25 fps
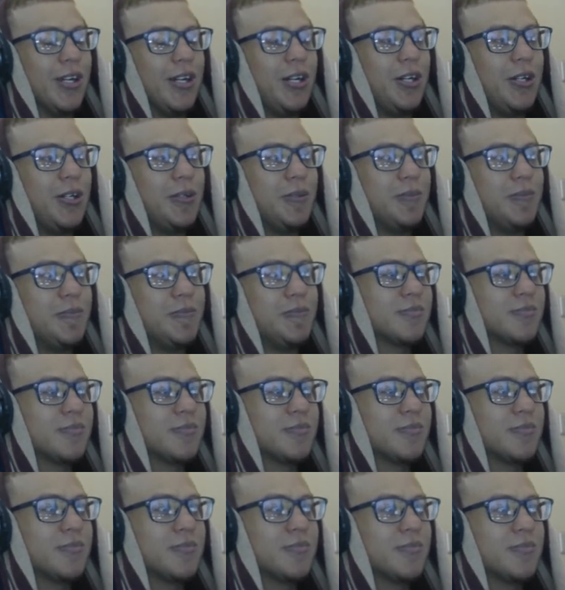Well,
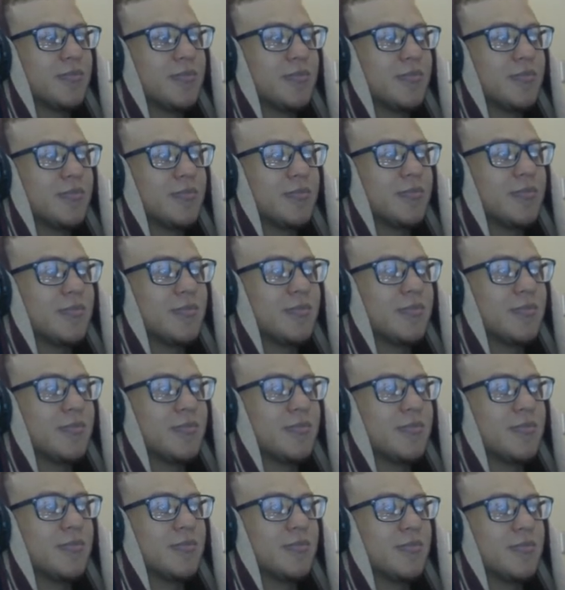I pretty much can't
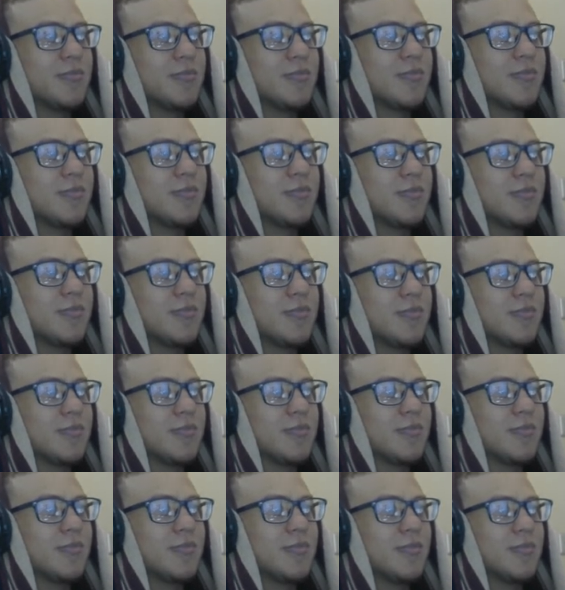swim, but you get
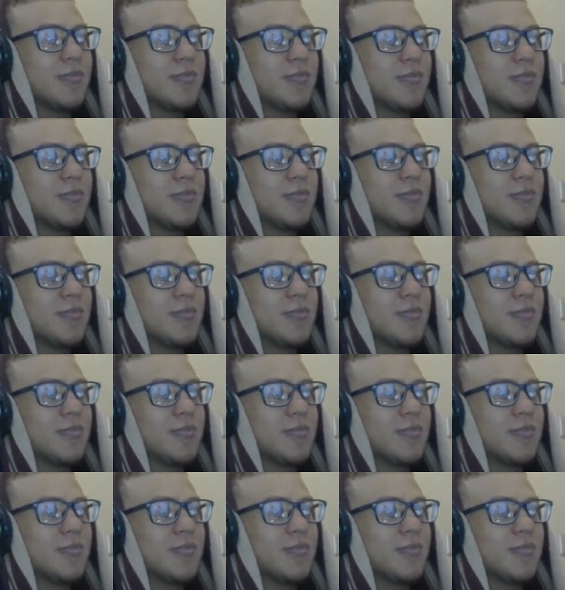the idea.